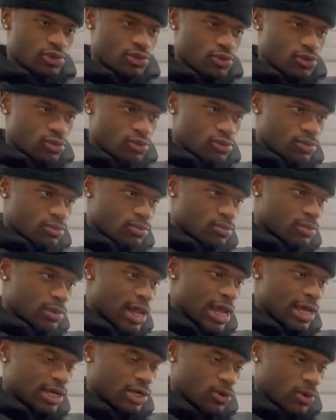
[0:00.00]
too,
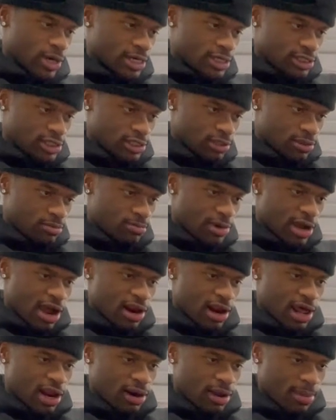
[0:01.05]
like crazy. But I,
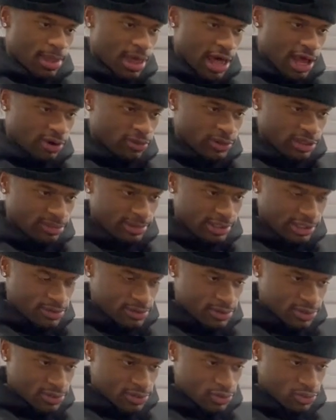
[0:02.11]
I, I, don't really be
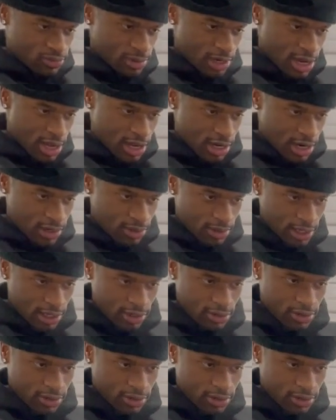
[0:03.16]
using Zoom a lot. I don't lie to